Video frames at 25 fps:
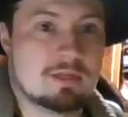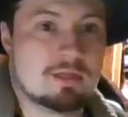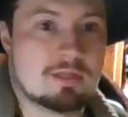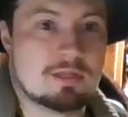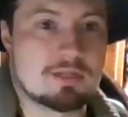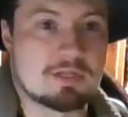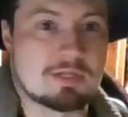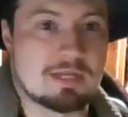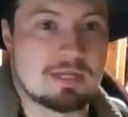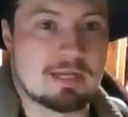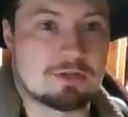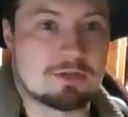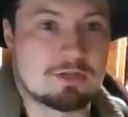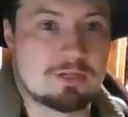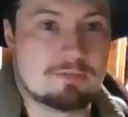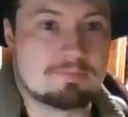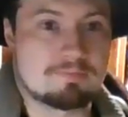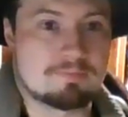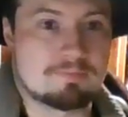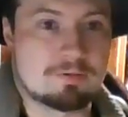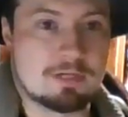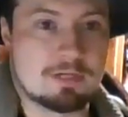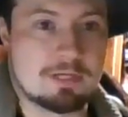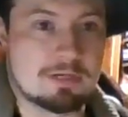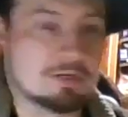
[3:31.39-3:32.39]
this is actually
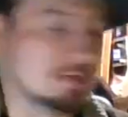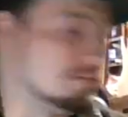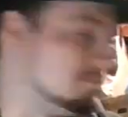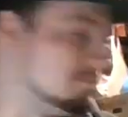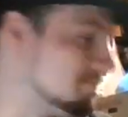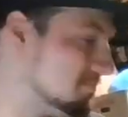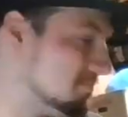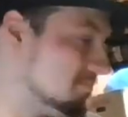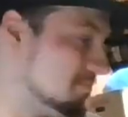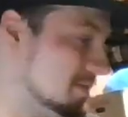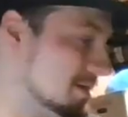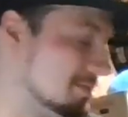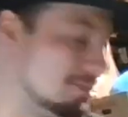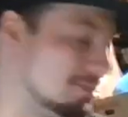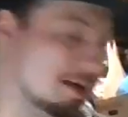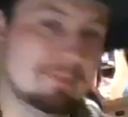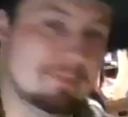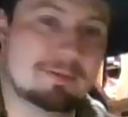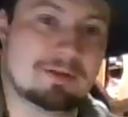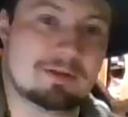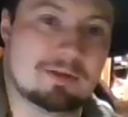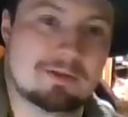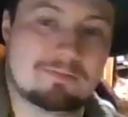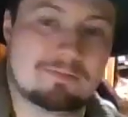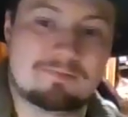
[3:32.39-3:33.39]
pretty good in my
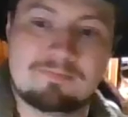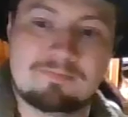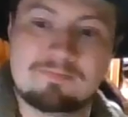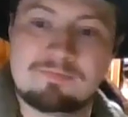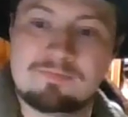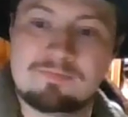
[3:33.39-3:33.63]
opinion.